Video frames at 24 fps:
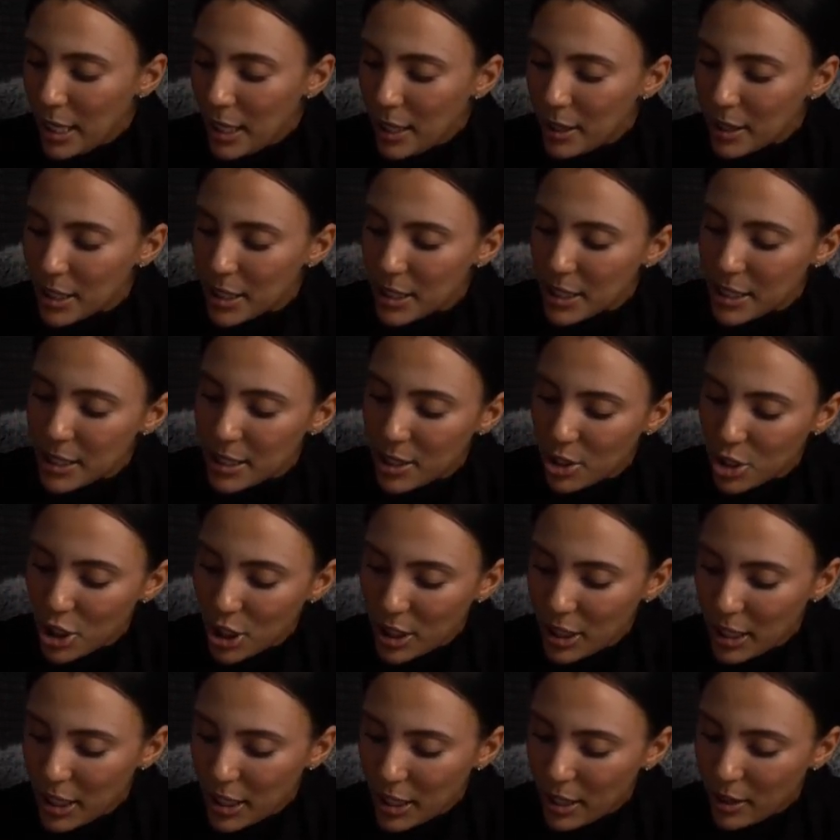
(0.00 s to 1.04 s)
The
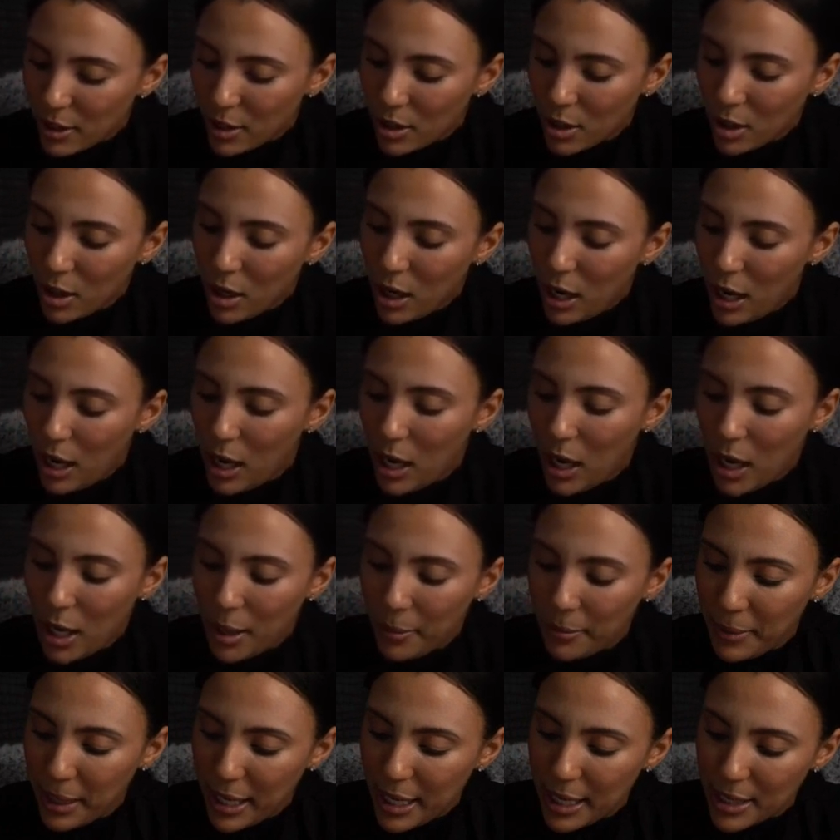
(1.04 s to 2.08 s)
decision here
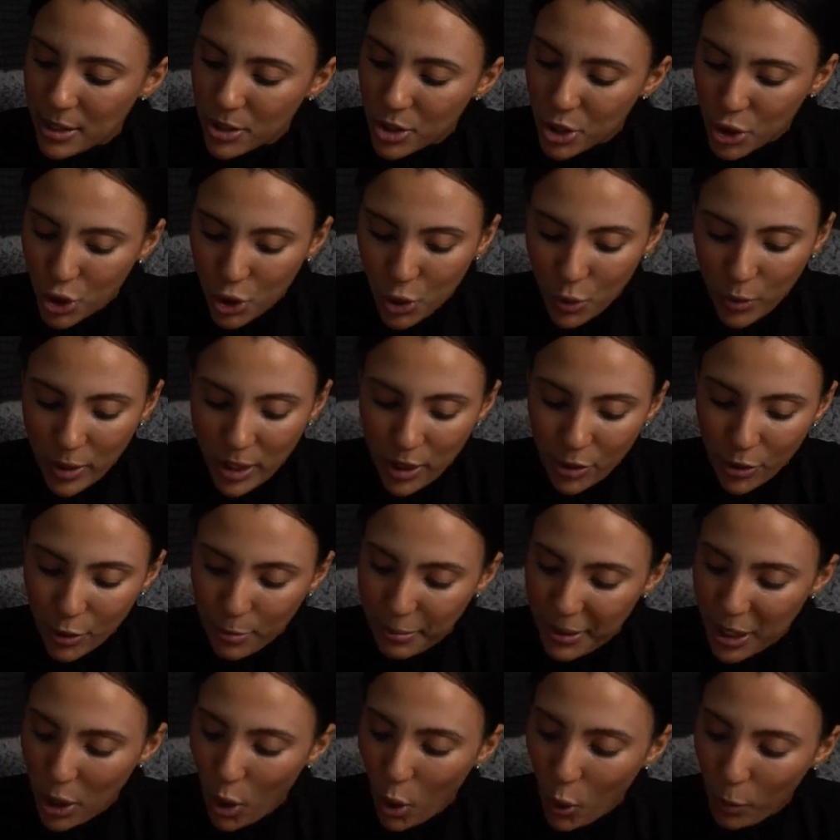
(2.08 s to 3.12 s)
um, is to either
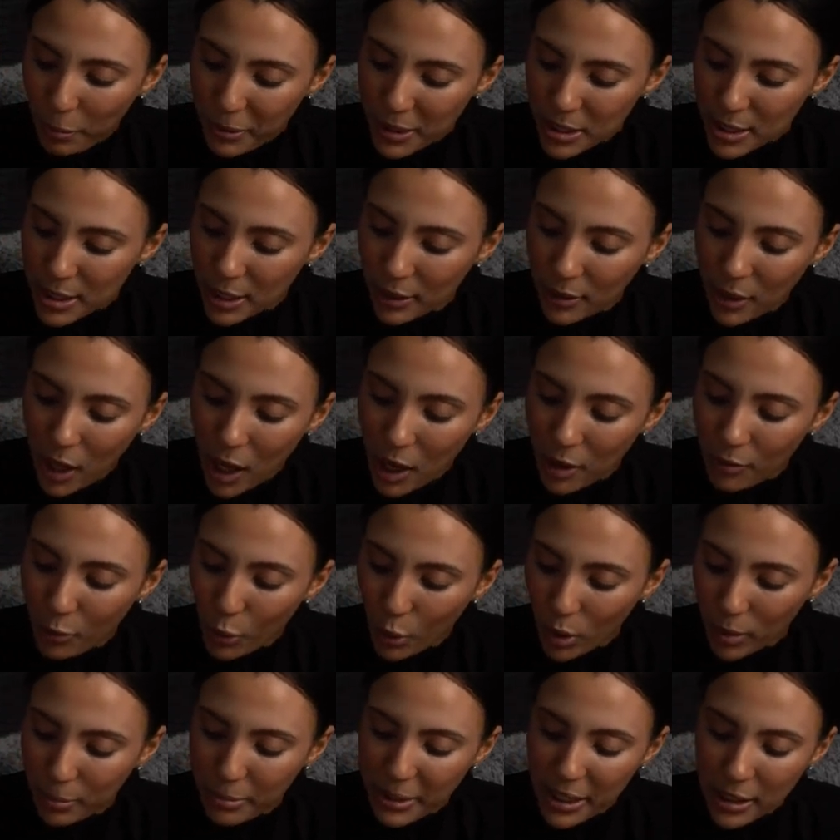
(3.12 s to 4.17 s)
be open to love
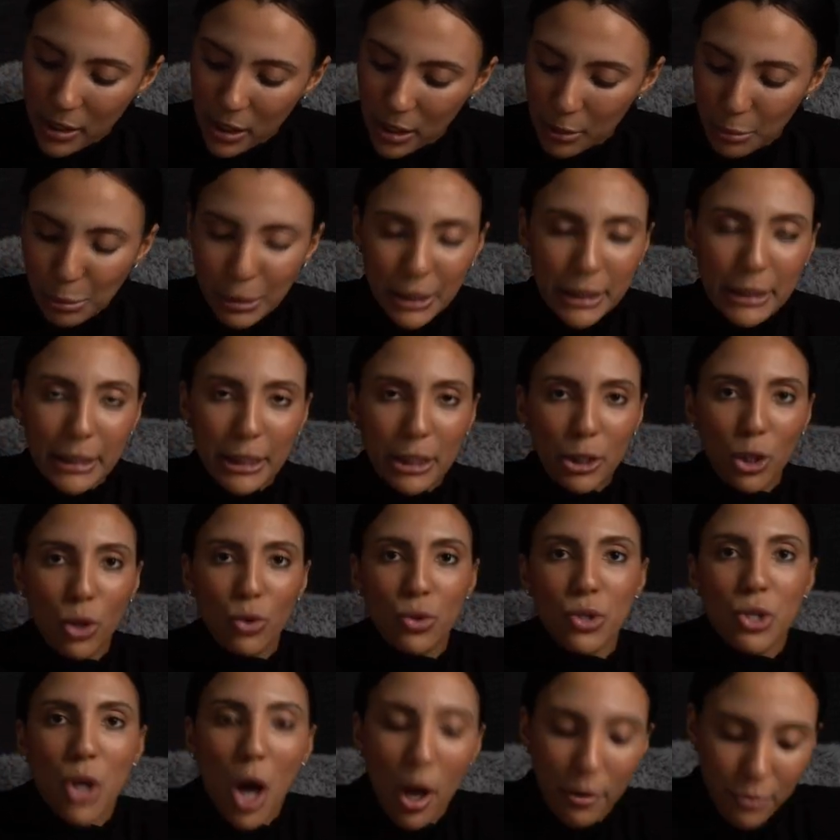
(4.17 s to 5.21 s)
or be completely
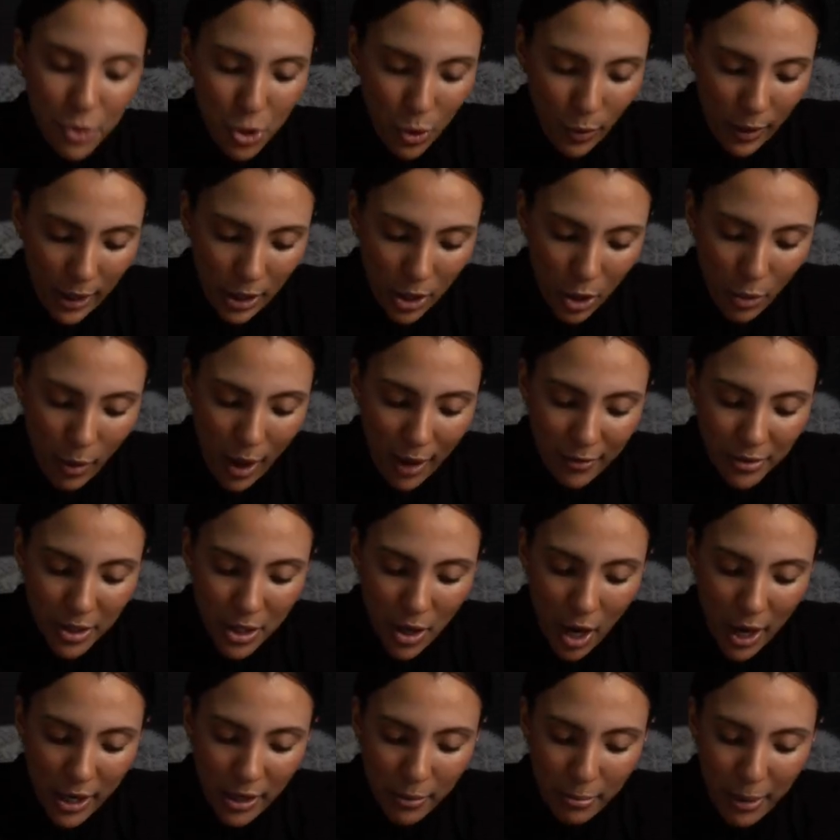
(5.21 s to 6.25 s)
closed off to it. You have the
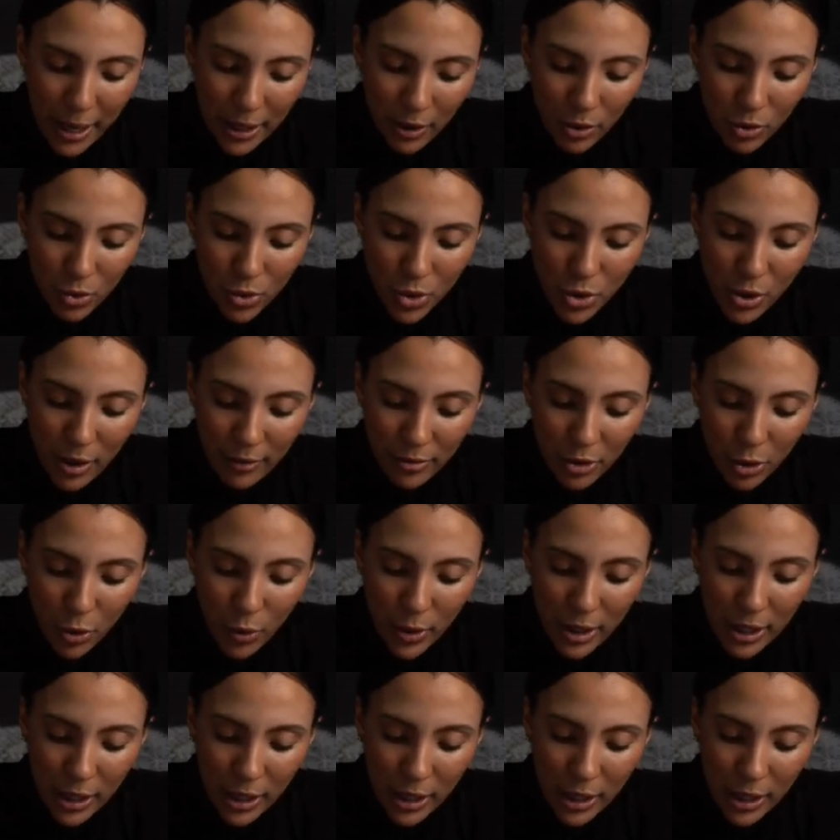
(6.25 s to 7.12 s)
Nine of Pentacles, you have the Queen